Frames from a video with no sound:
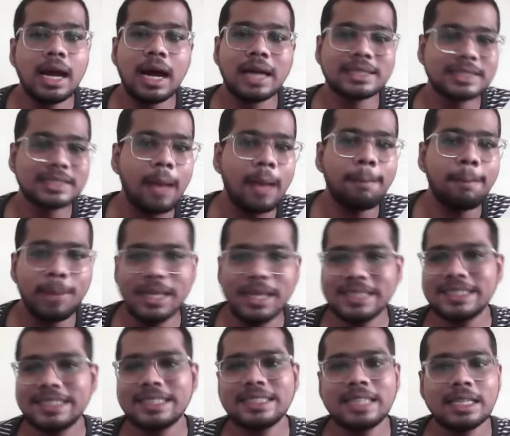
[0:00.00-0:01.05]
SAP
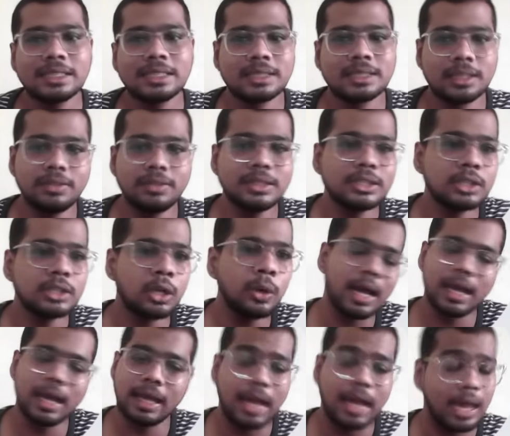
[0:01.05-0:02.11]
Basis, and
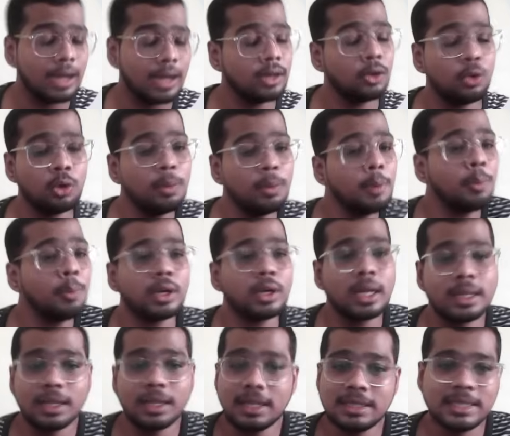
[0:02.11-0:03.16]
ServiceNow, and you will be put
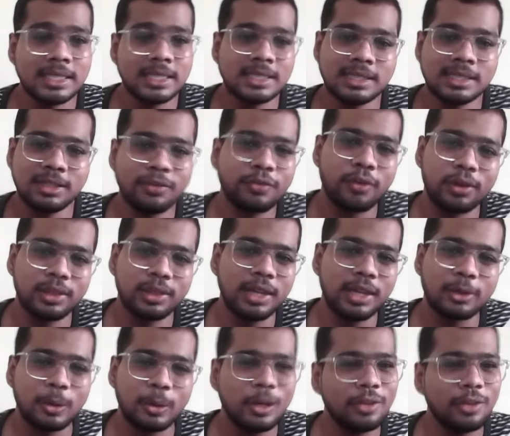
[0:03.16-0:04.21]
under GenC for that
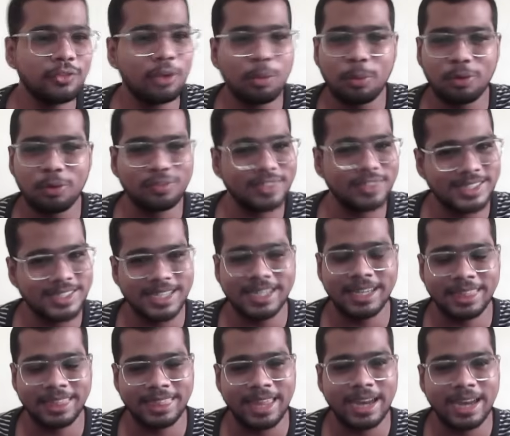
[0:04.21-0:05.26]
role if you are proficient
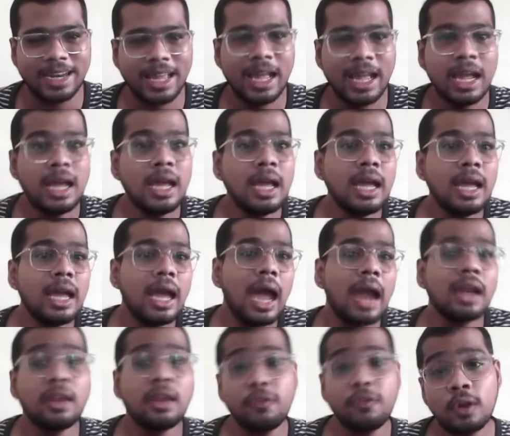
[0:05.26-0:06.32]
in that.
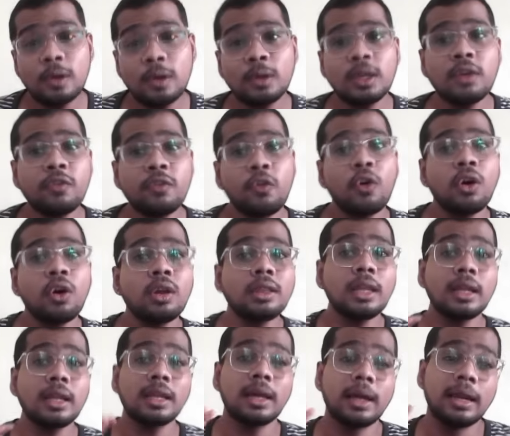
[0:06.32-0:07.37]
And if you are looking for
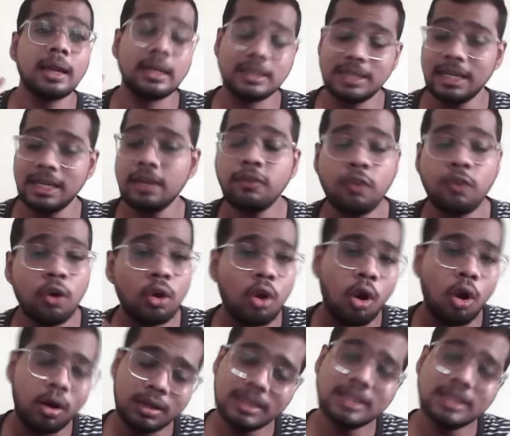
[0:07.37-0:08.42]
the link for
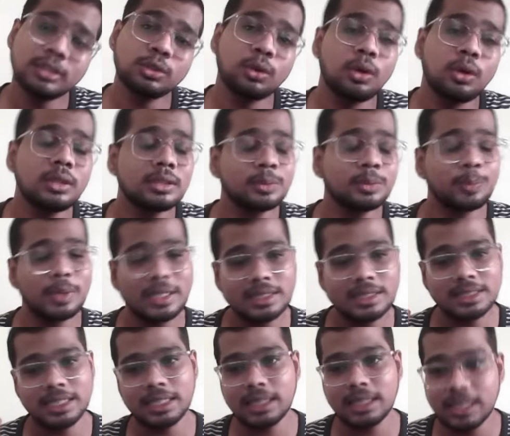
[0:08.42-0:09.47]
all these roles, please
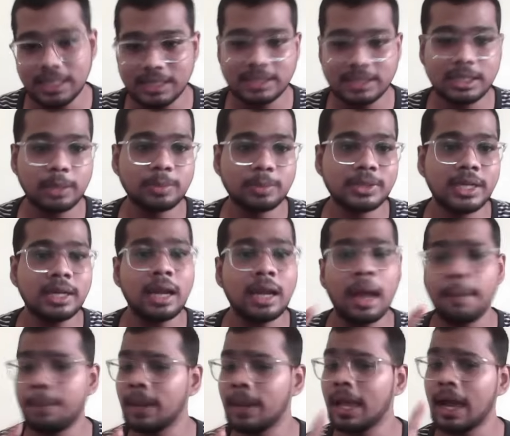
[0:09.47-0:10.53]
check the description.
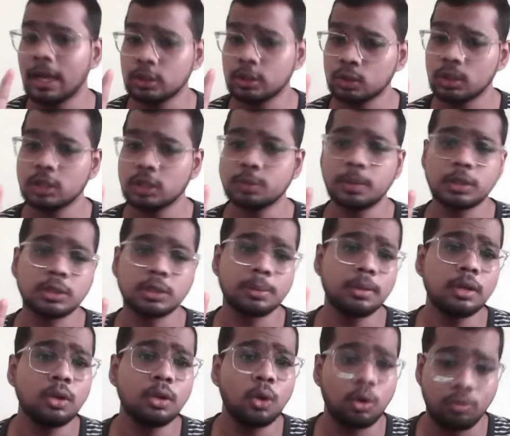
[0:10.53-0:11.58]
Apply as soon as possible.
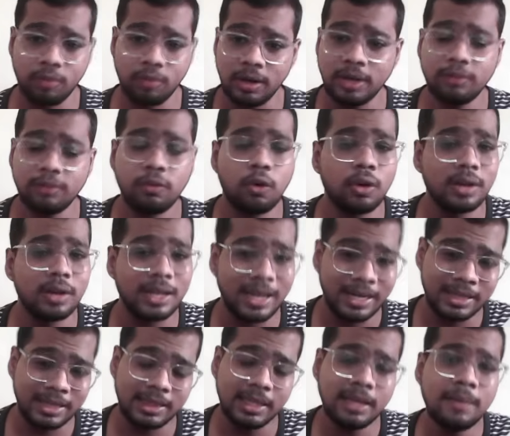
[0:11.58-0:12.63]
Don't wait for
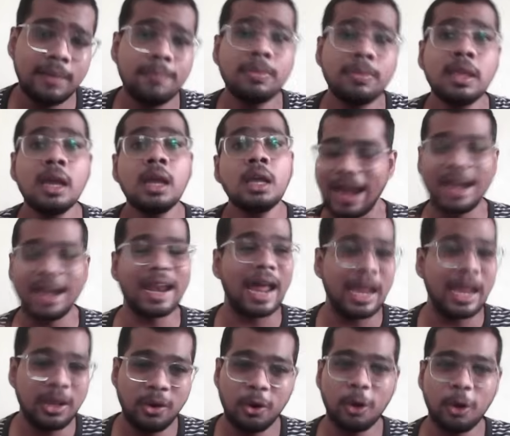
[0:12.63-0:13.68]
anything. And I
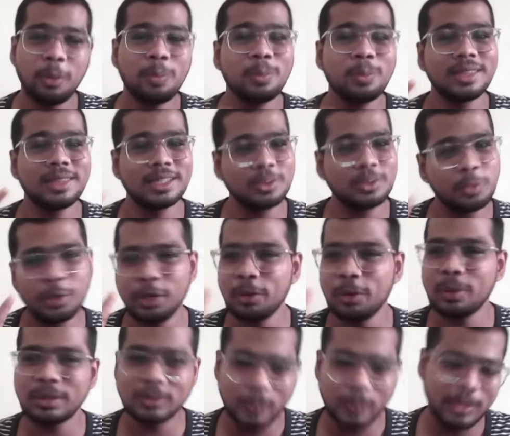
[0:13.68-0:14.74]
hope this video
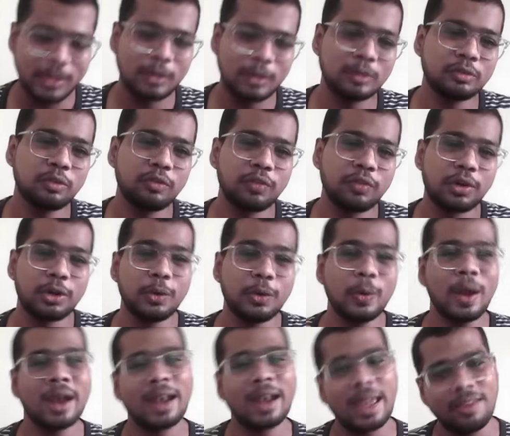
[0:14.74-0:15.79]
was very useful for you,
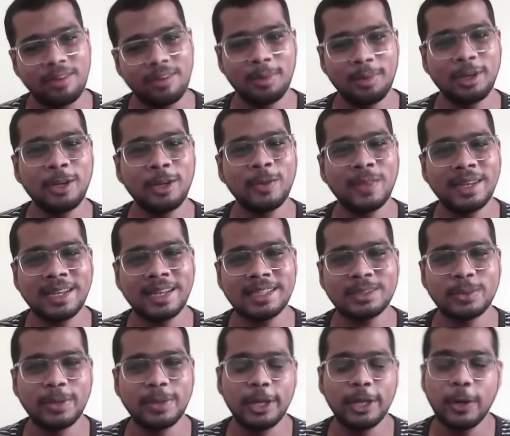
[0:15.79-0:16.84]
and I will meet you in the next
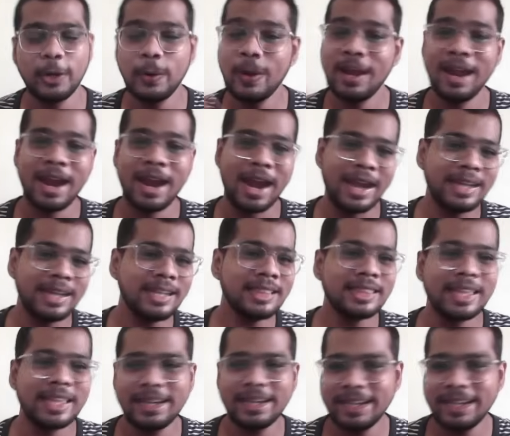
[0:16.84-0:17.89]
video. Until
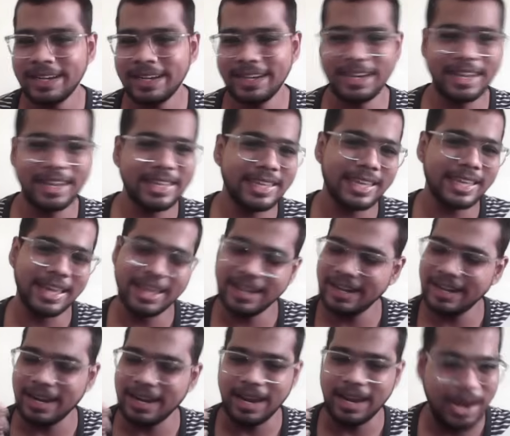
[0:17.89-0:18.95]
then, take care
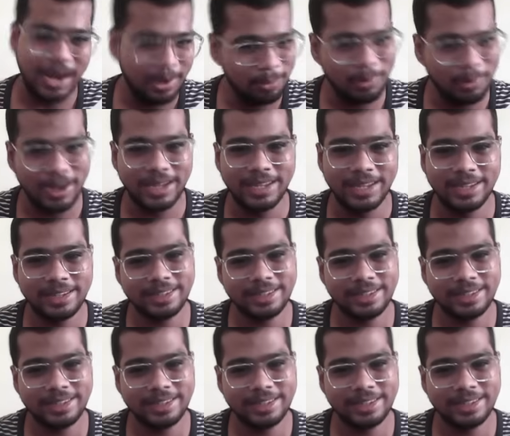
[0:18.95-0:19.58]
and bye.